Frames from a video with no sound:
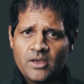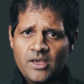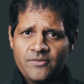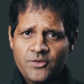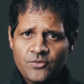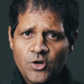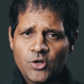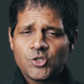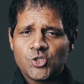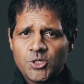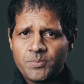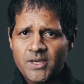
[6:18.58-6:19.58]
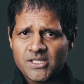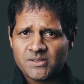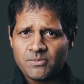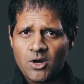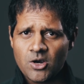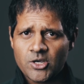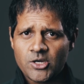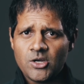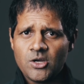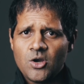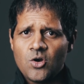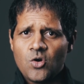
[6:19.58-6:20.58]
if you've got a GPS marker
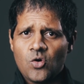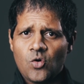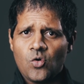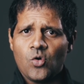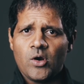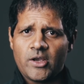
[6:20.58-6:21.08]
or